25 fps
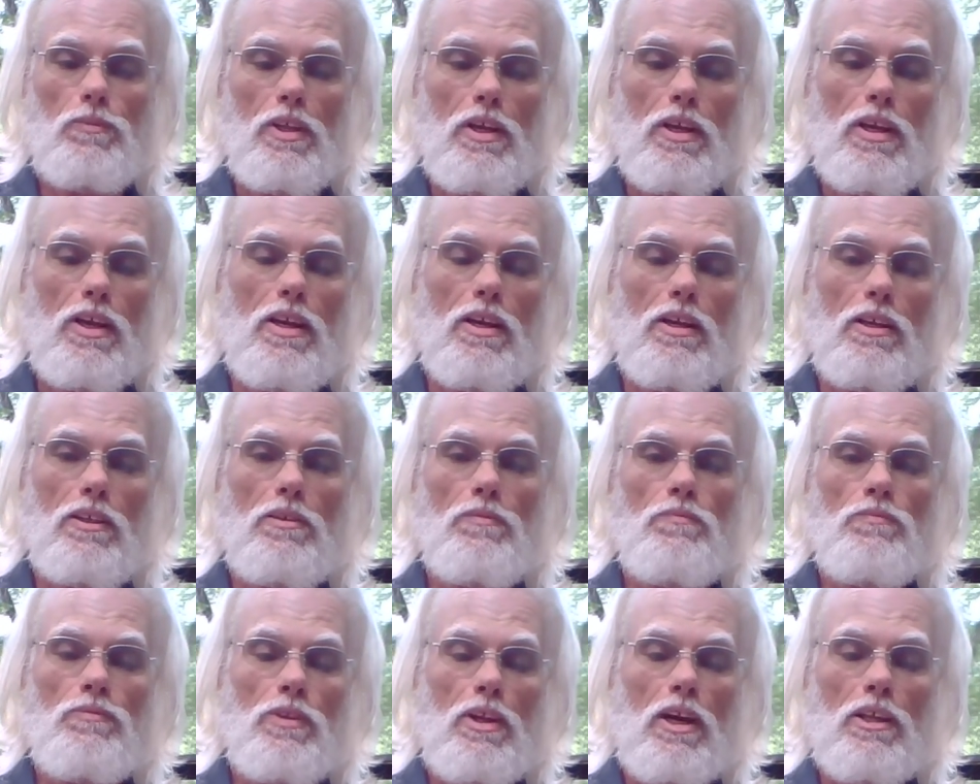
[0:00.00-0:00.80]
end,
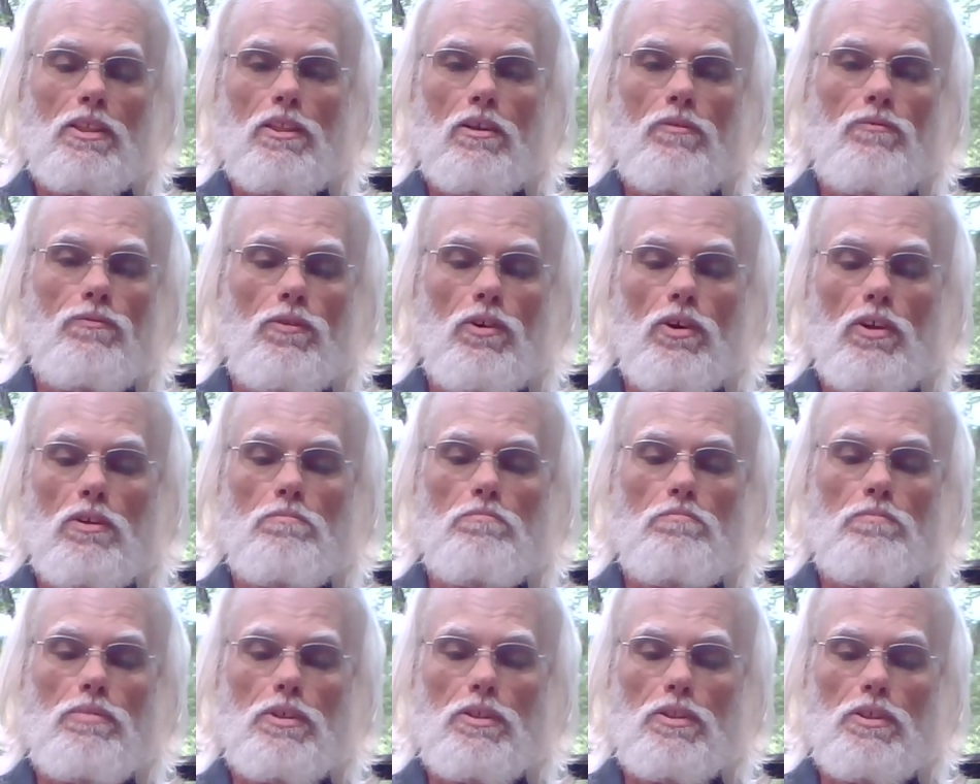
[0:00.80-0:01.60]
not the foot,
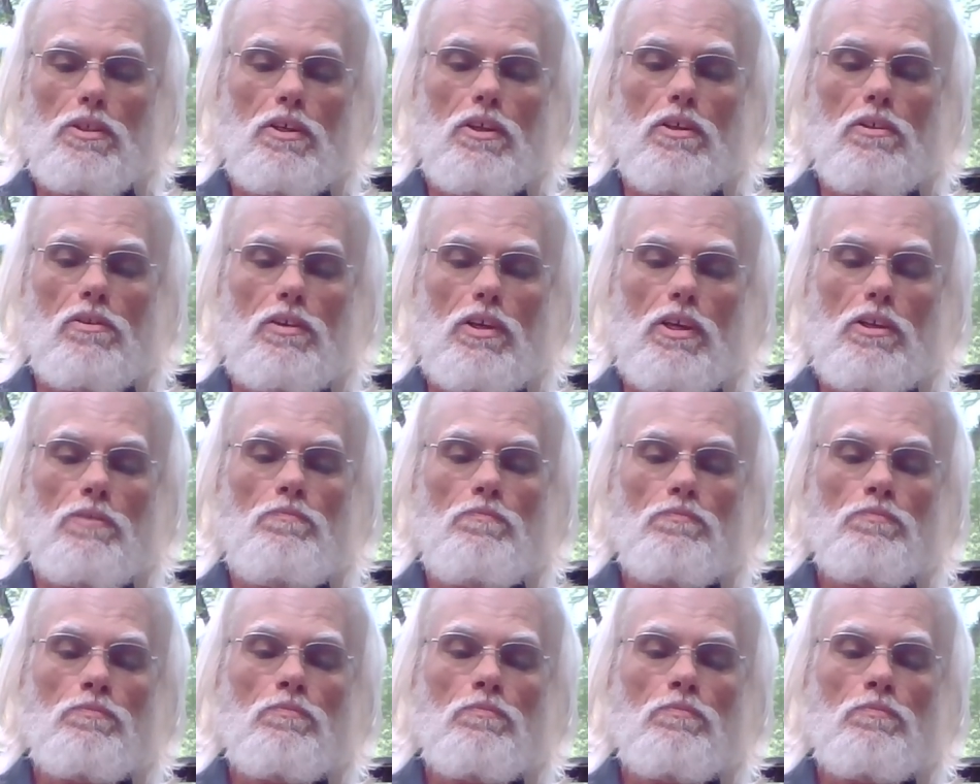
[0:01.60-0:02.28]
but the other end.